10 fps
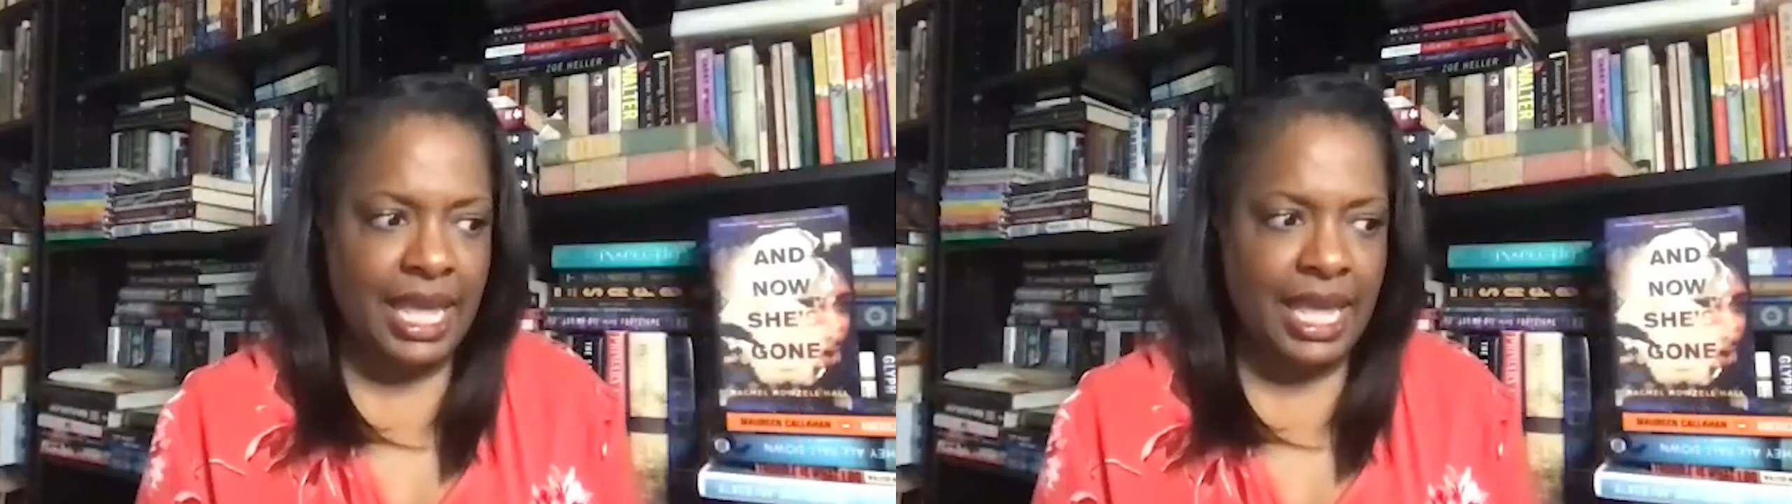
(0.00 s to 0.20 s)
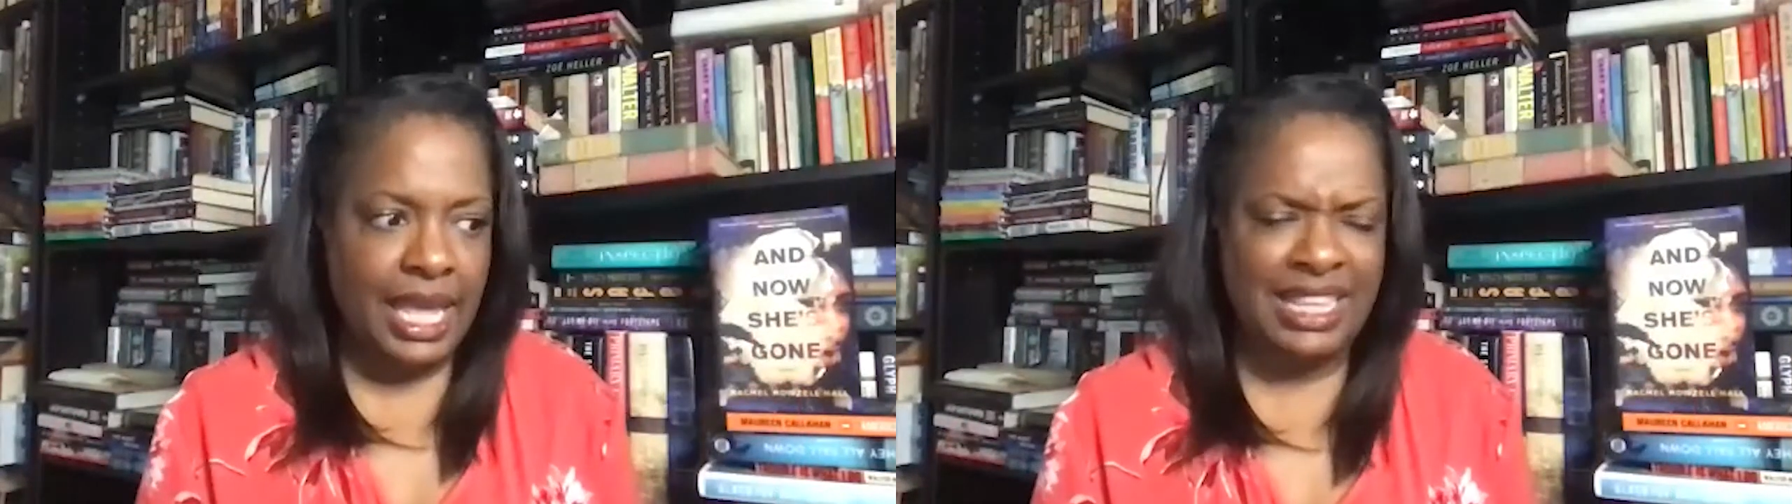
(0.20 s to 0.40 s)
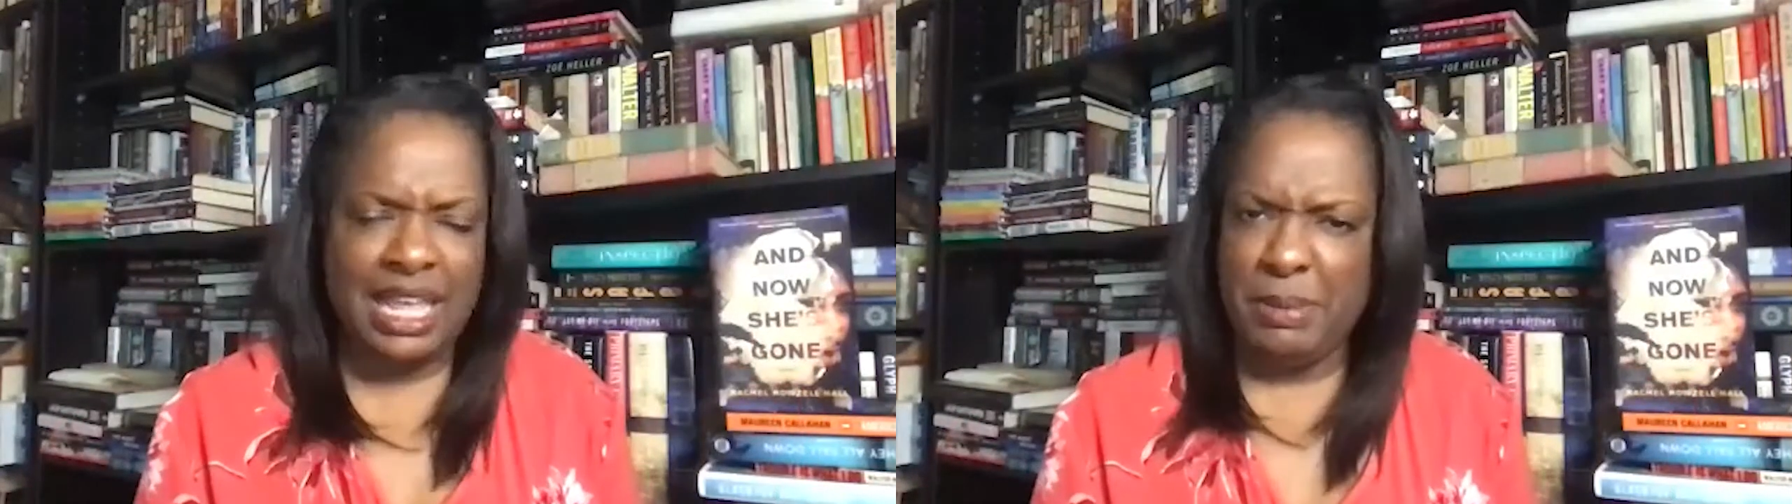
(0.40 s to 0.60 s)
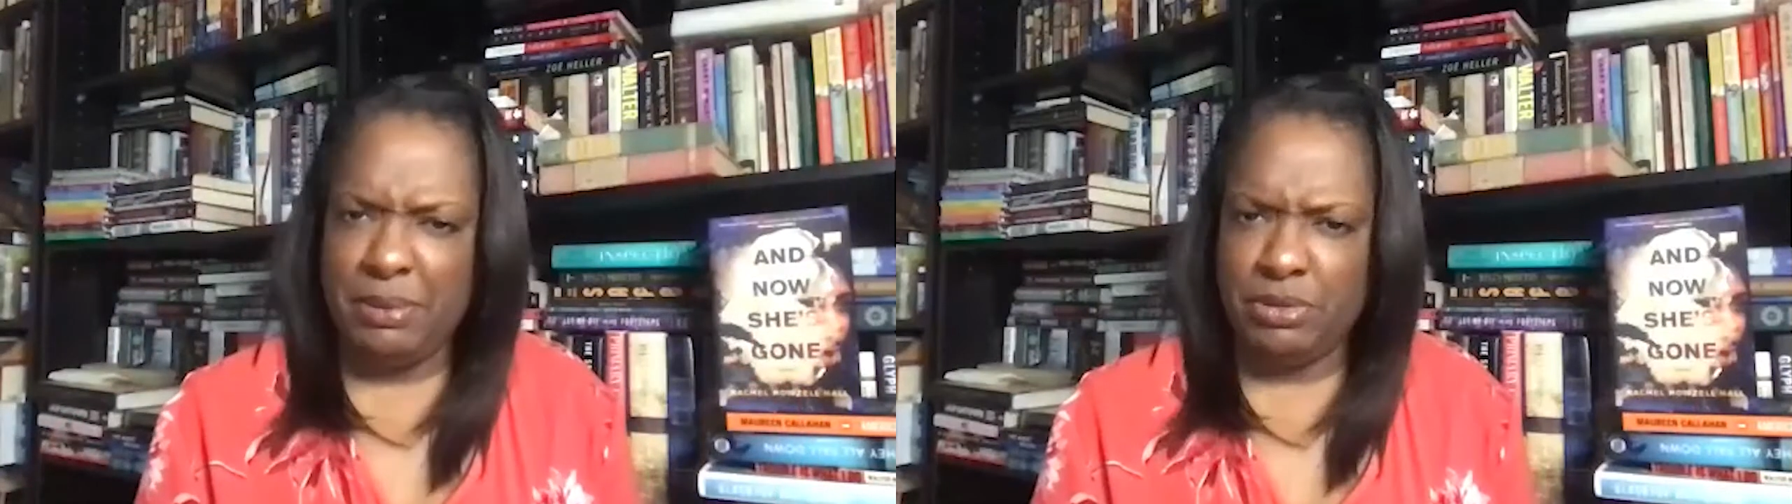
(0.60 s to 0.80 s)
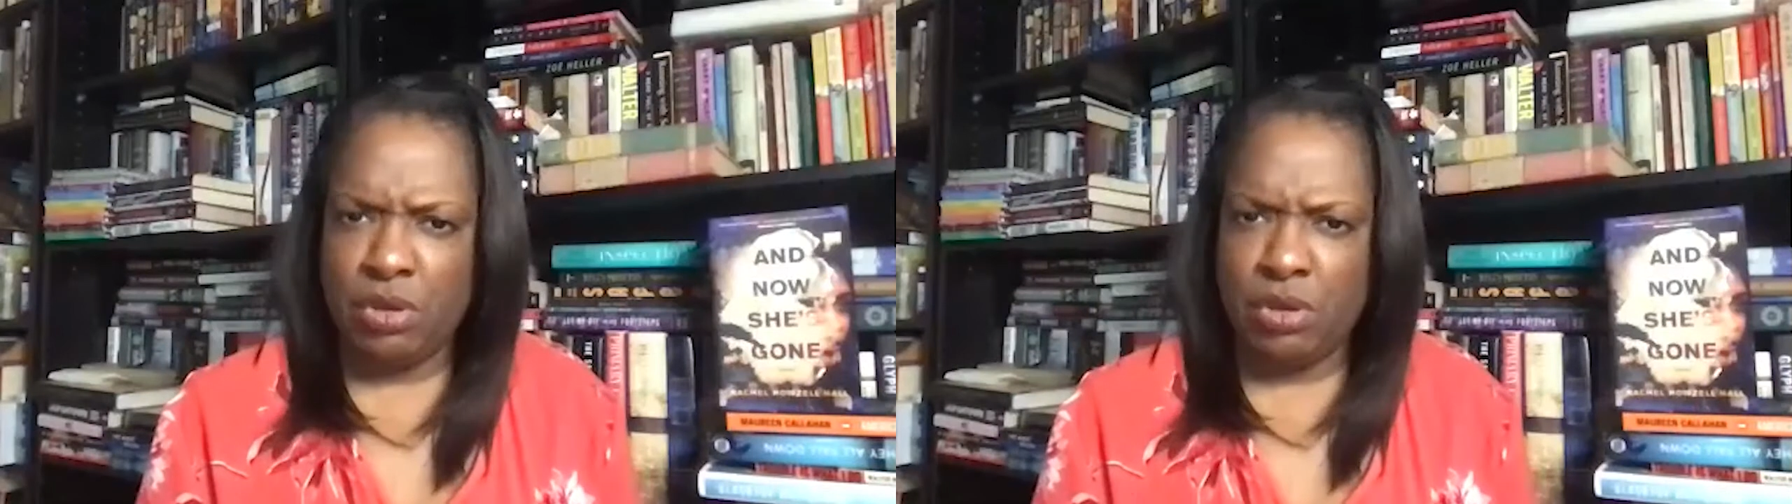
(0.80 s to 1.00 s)
And a lot of
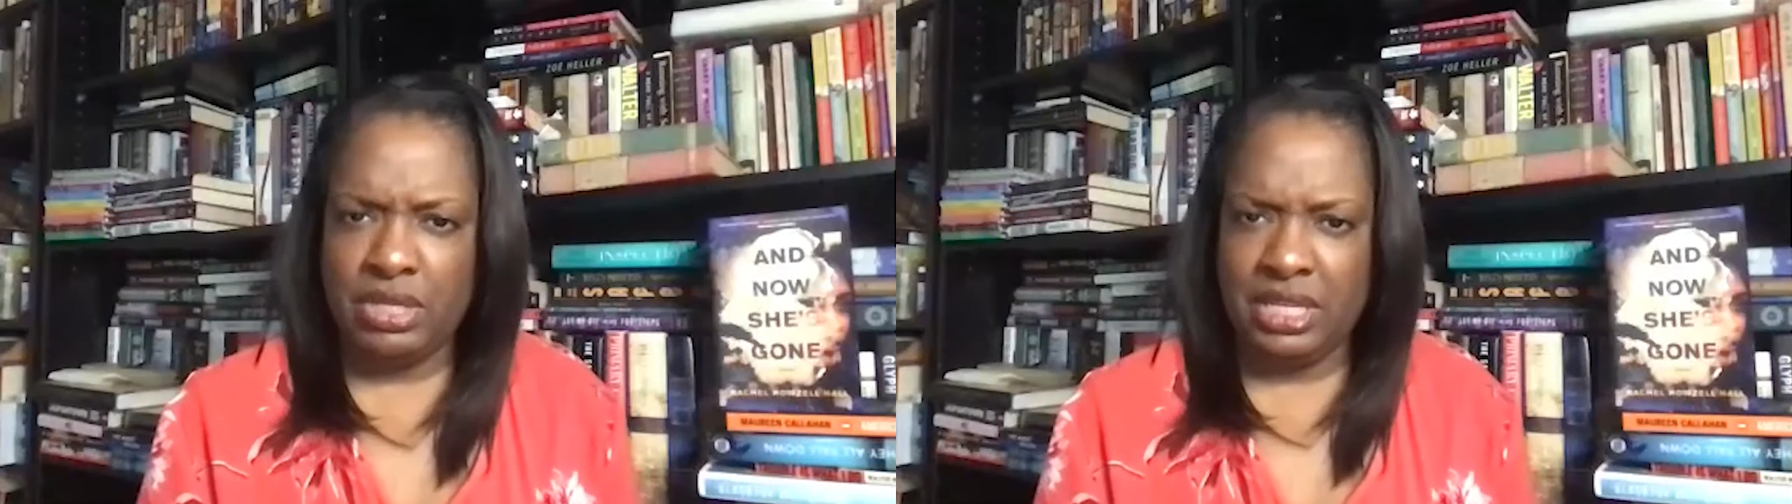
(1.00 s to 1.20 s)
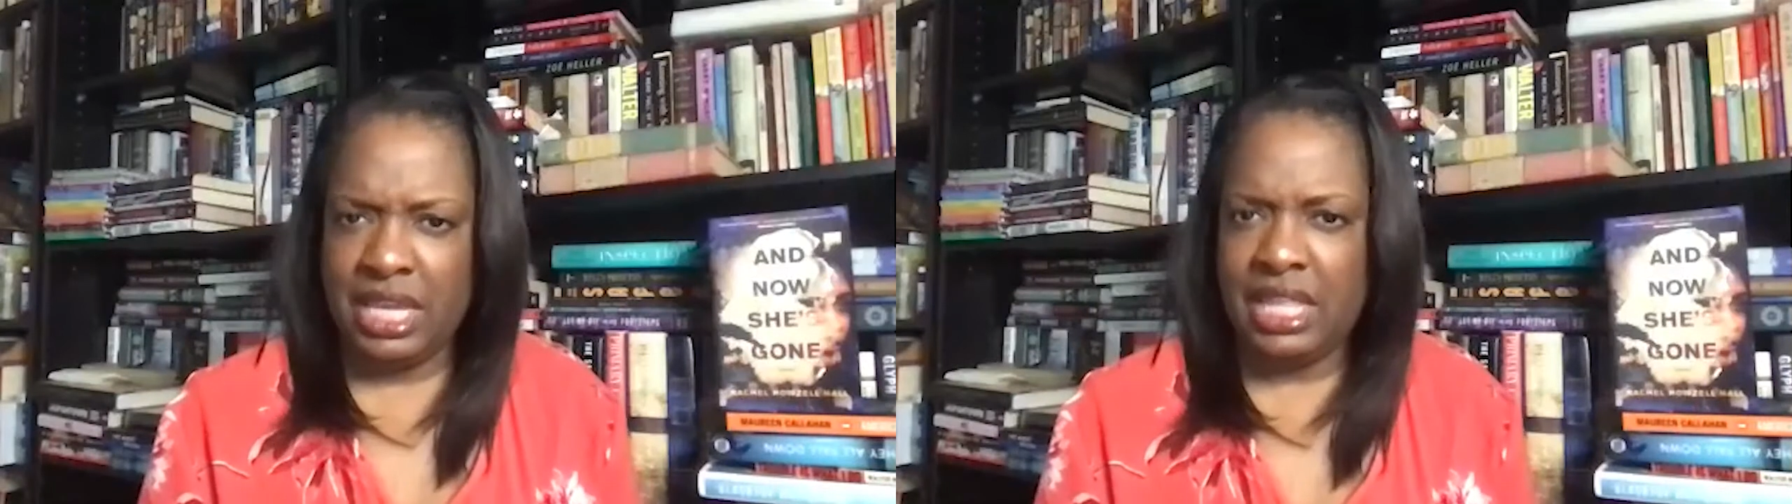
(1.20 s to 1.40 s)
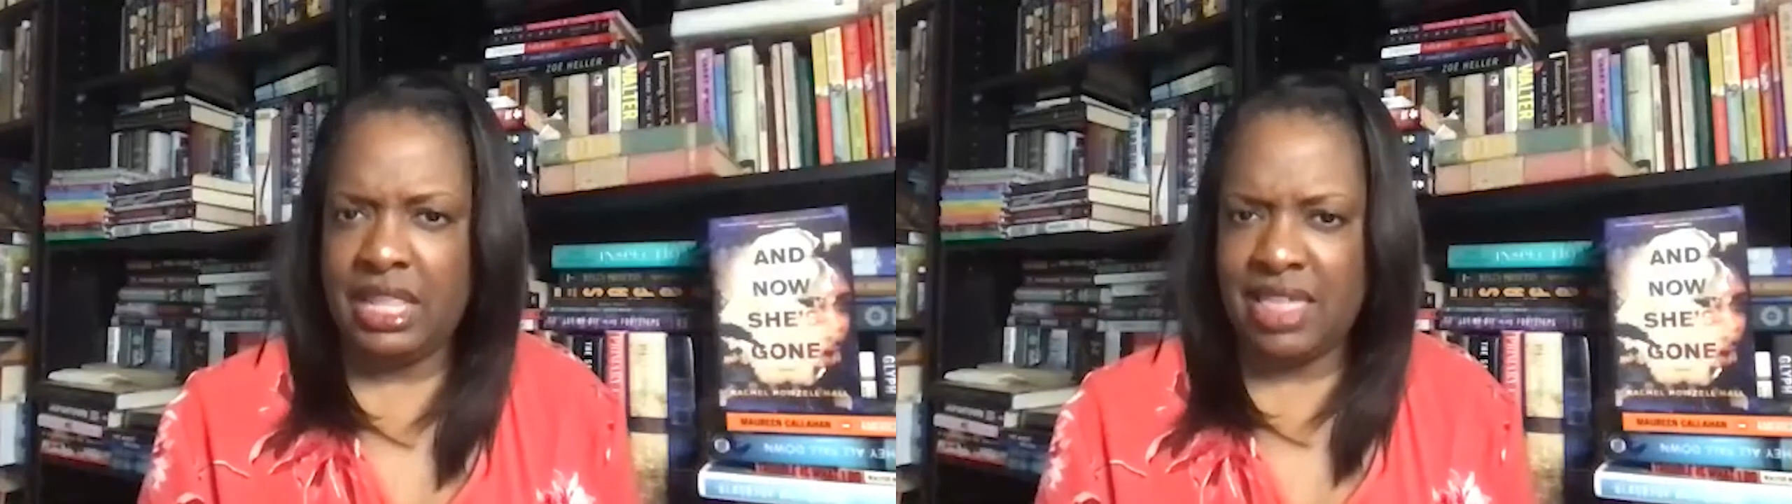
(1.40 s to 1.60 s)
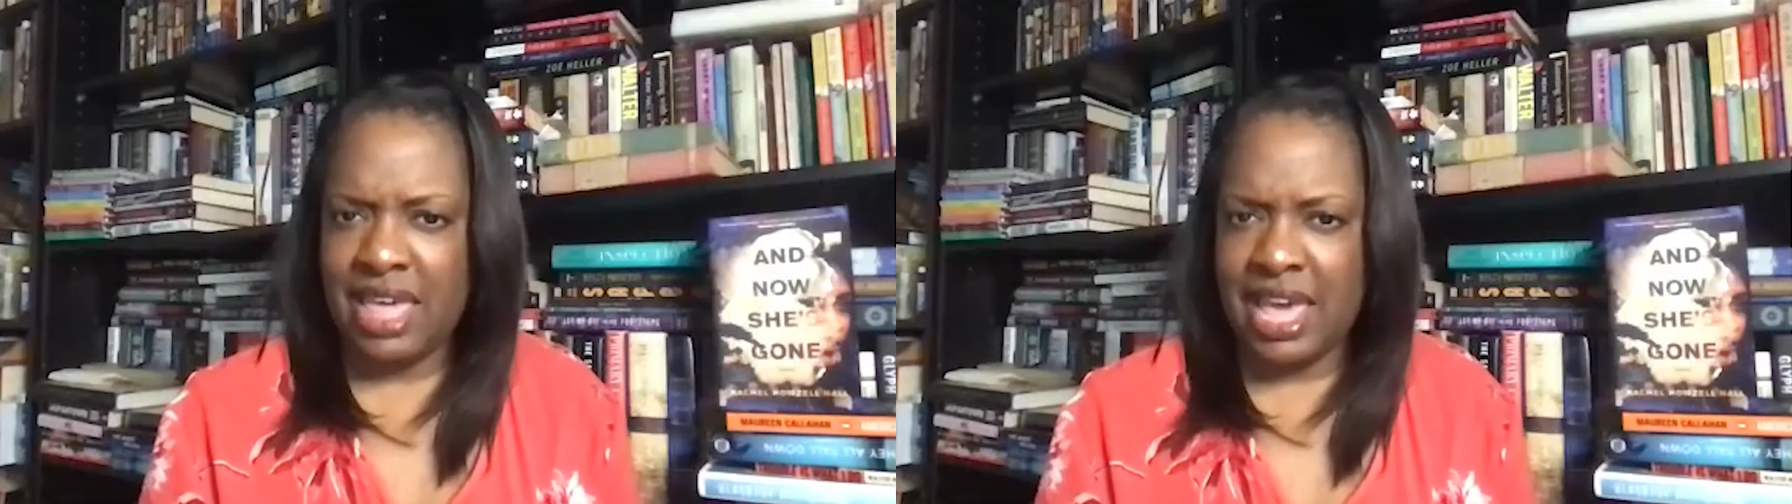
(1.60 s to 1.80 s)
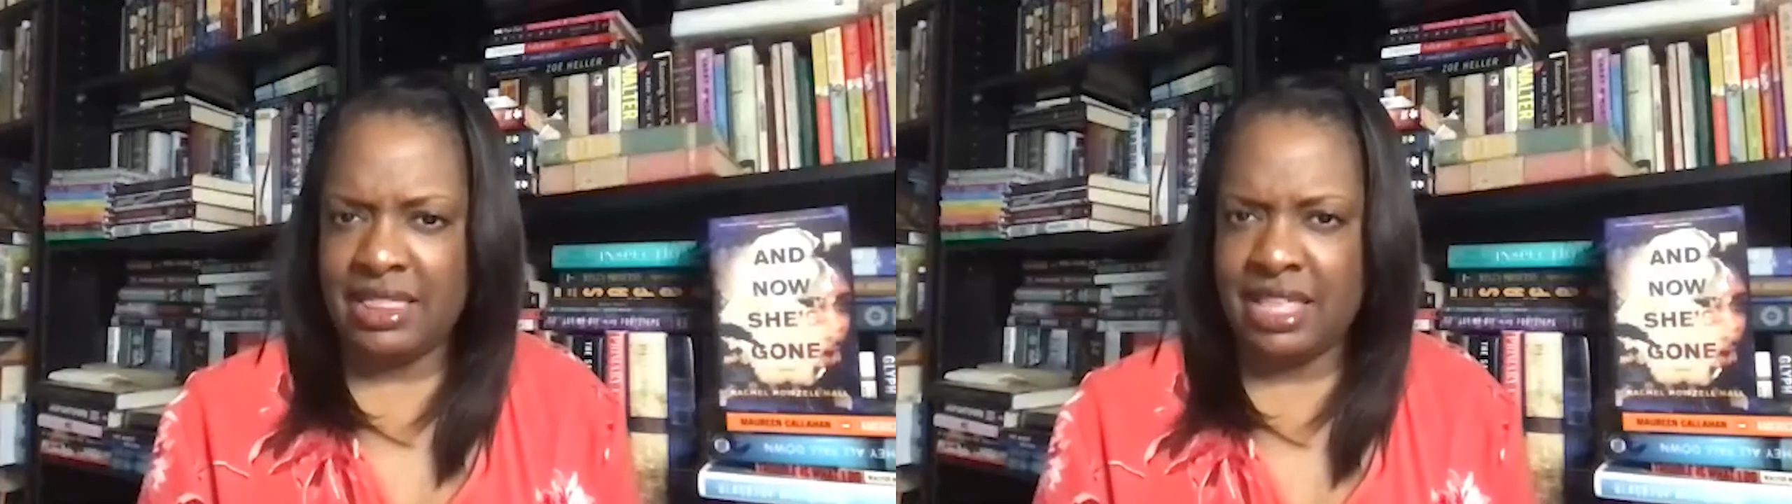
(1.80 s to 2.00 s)
people don't get
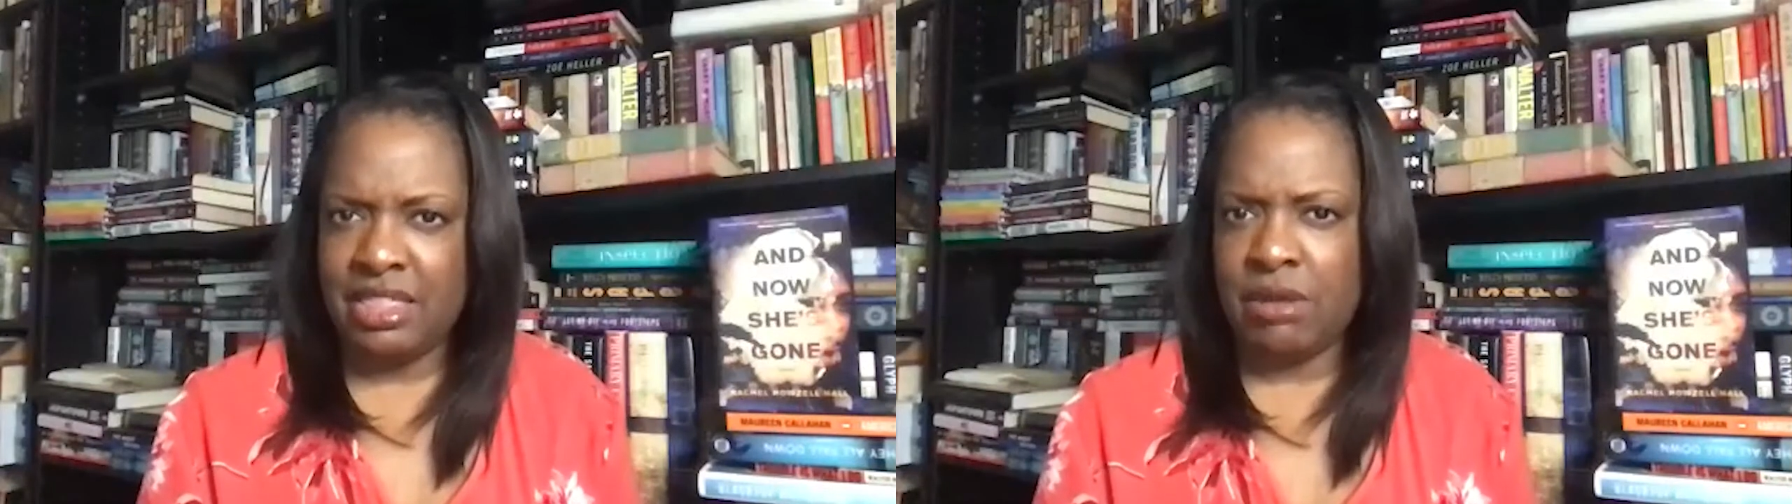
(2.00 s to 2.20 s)
that